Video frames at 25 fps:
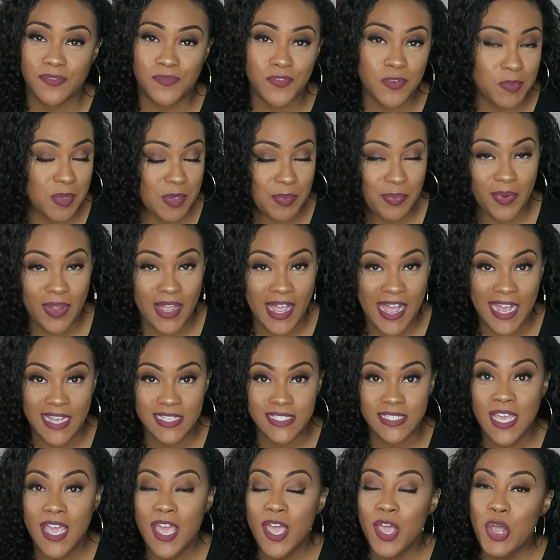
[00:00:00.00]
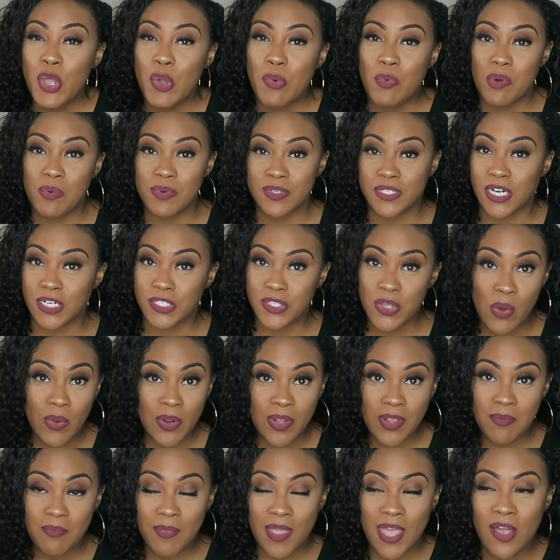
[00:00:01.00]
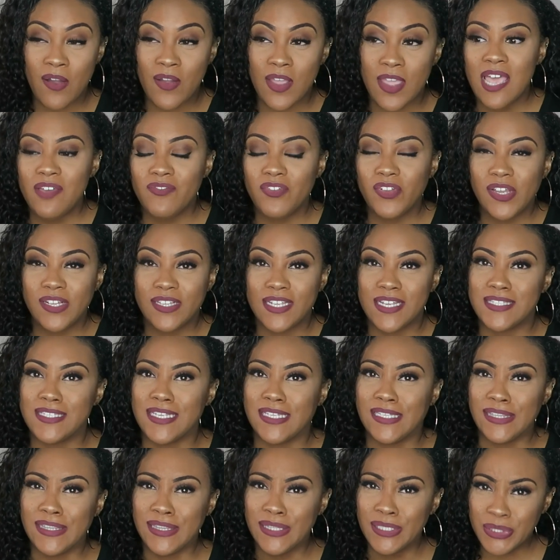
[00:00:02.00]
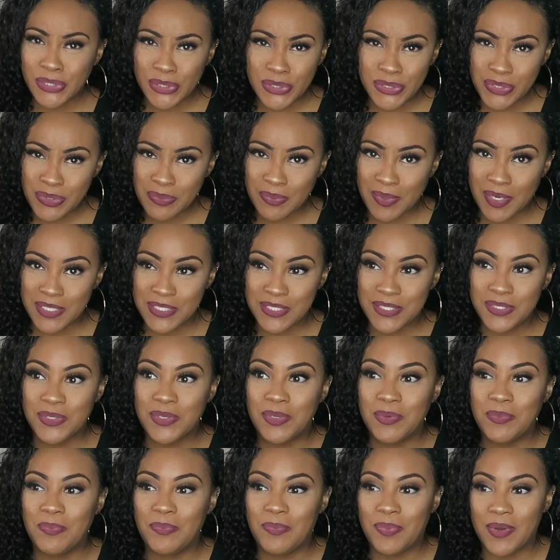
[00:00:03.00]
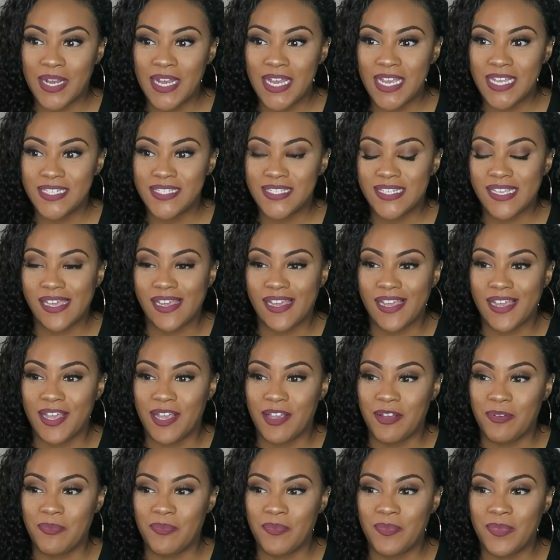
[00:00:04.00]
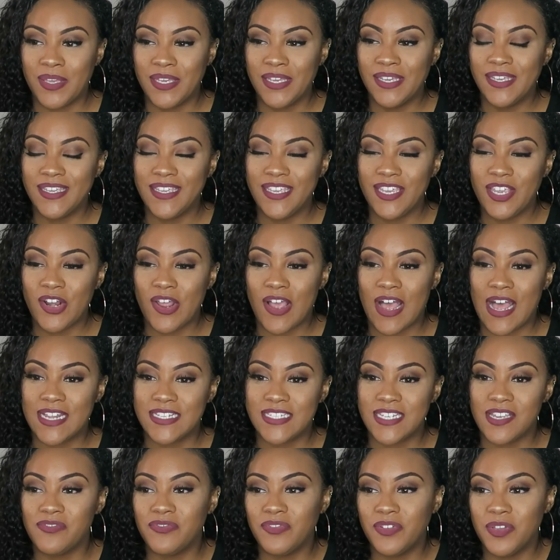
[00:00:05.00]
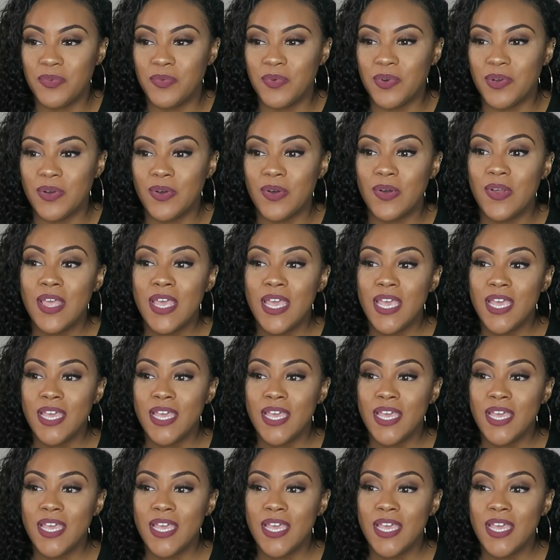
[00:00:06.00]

A few people asked what was our total amount. I feel like that's a little too personal, but you know, I definitely will